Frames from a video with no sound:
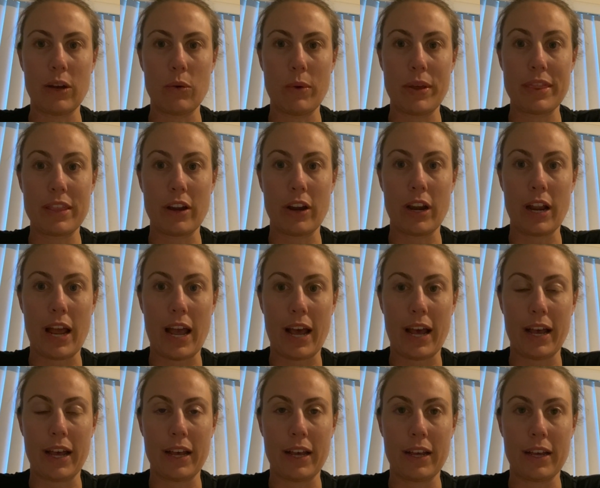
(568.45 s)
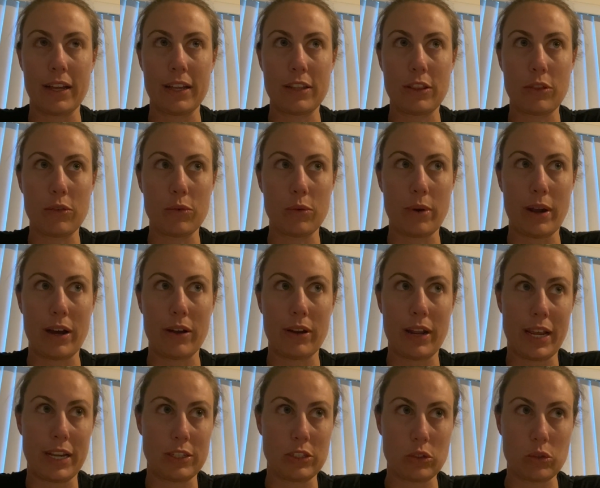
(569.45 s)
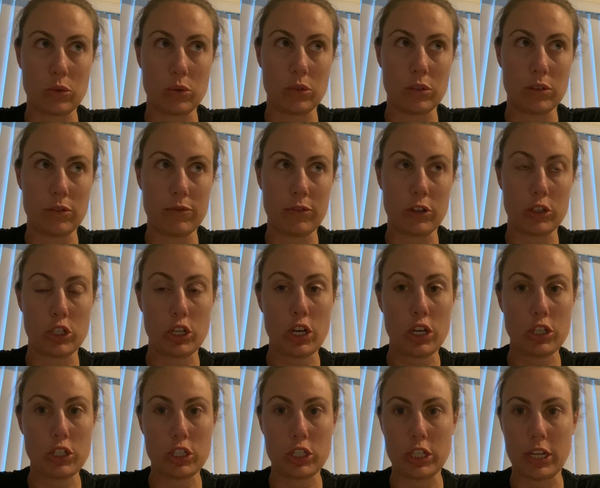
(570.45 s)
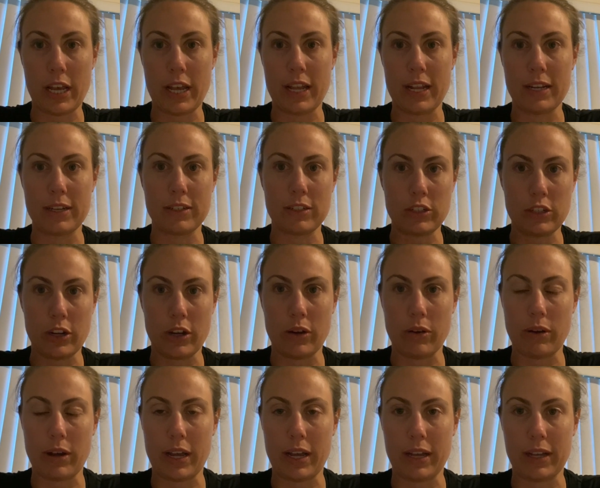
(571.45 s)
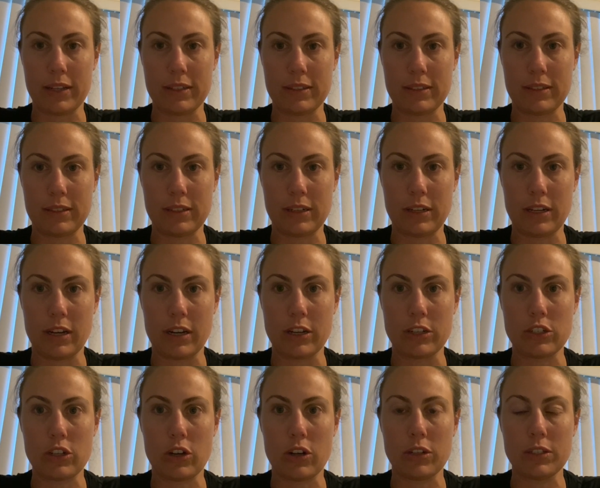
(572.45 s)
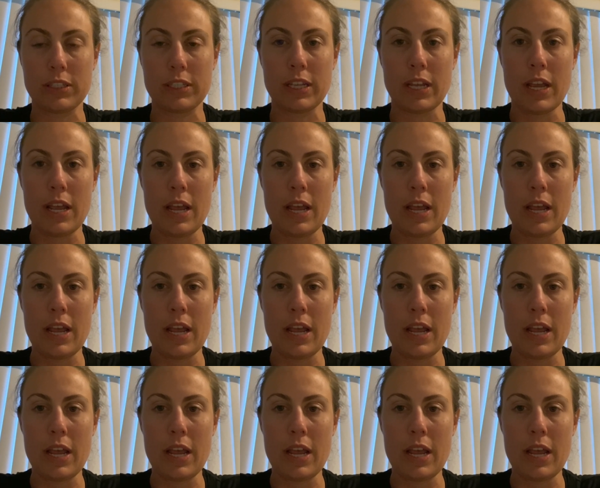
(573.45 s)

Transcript: went there throughout high school for church, and you know, as a young adult,